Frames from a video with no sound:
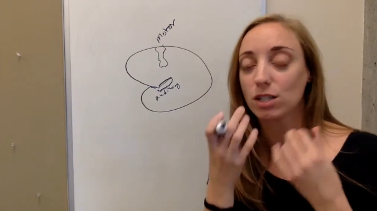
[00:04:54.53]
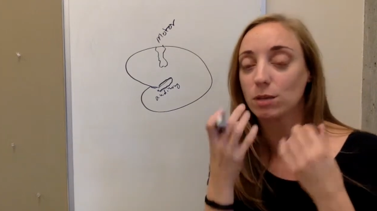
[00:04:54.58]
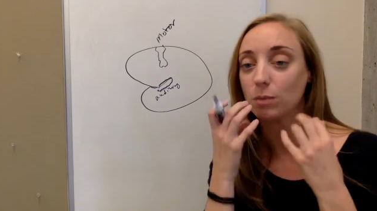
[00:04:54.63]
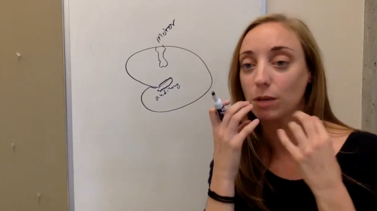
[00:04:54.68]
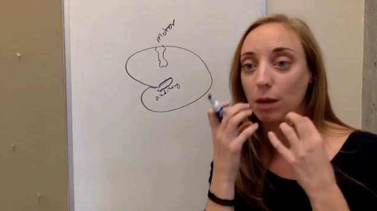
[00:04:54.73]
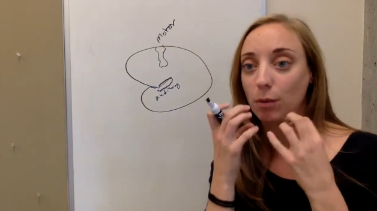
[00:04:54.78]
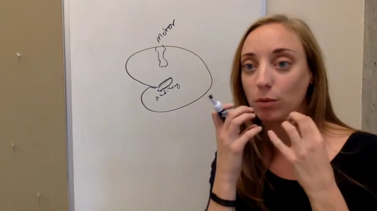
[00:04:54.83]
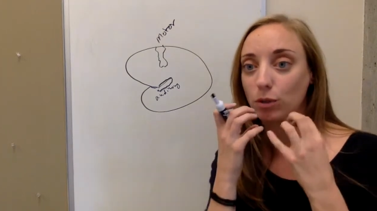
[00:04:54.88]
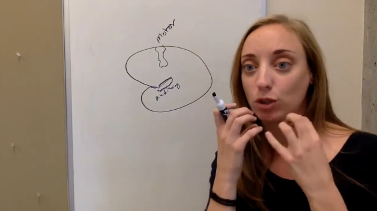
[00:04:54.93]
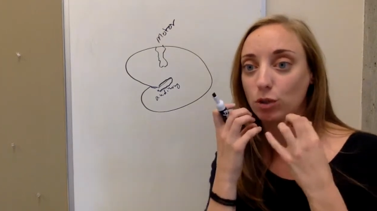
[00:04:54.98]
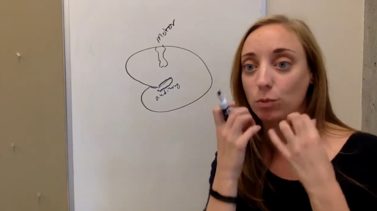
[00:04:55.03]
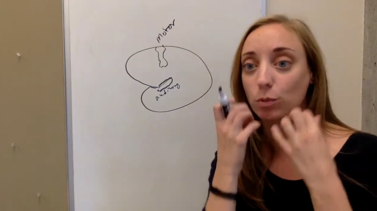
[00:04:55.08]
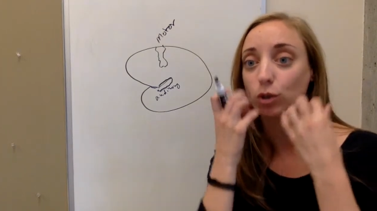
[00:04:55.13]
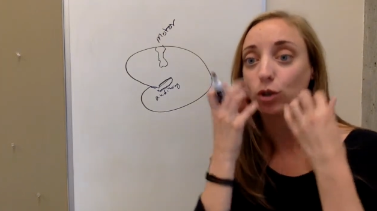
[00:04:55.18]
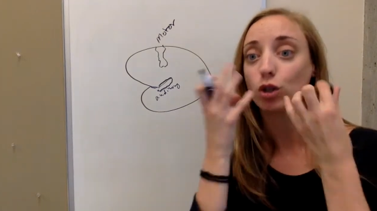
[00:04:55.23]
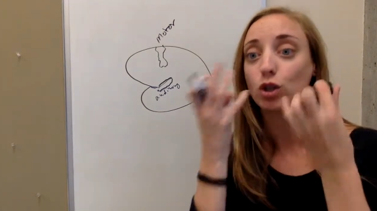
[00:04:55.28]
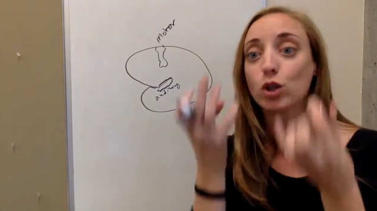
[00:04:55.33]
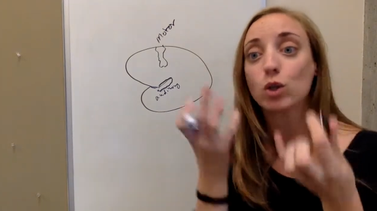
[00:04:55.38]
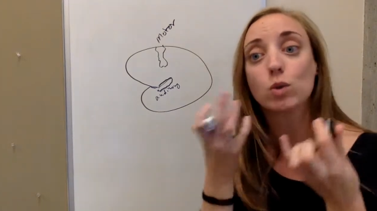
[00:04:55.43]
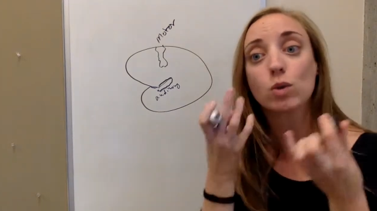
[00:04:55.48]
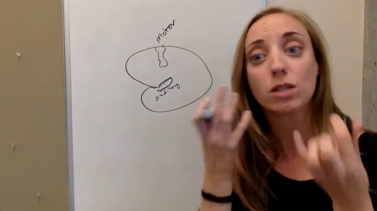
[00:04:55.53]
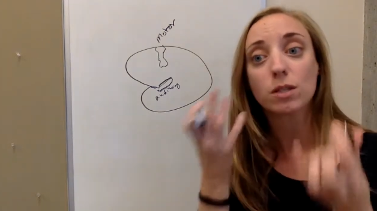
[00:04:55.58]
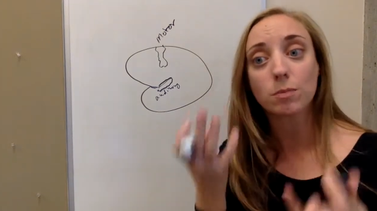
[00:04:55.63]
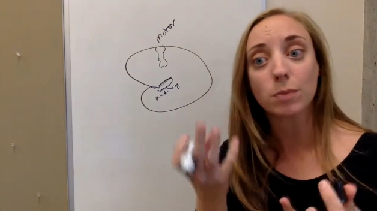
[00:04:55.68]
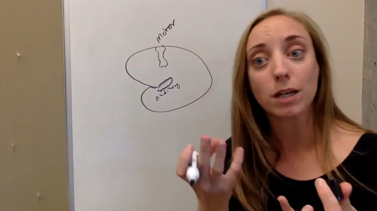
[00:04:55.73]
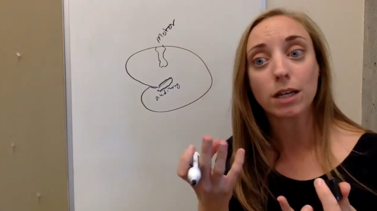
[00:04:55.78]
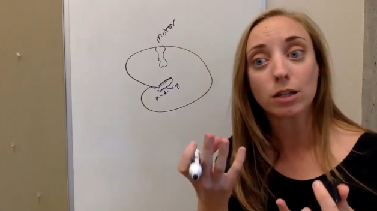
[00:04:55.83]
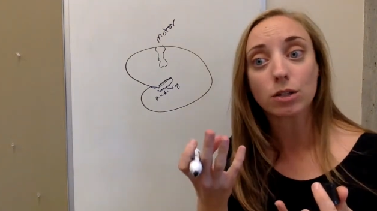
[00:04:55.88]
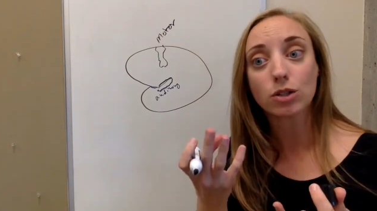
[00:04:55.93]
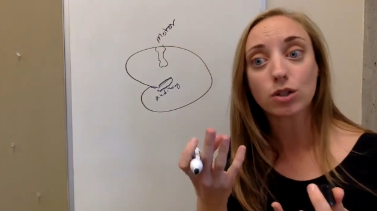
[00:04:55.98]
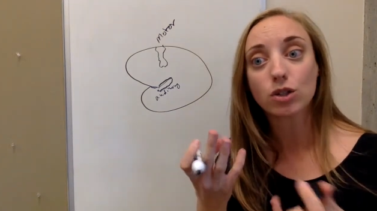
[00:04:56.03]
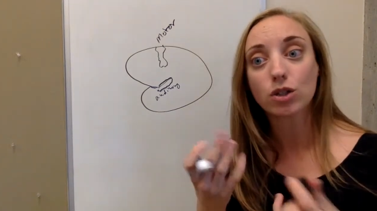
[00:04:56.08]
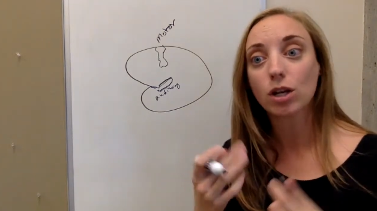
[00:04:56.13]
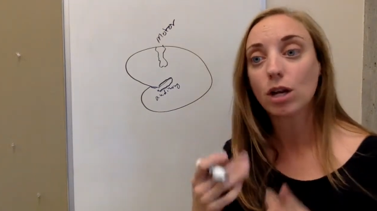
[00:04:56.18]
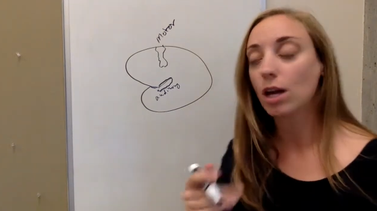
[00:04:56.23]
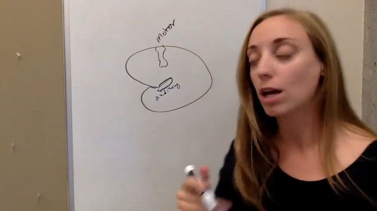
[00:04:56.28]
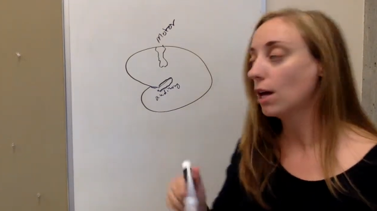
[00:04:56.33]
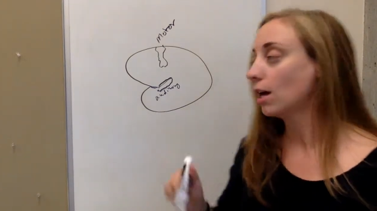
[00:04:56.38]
to be able to produce speech.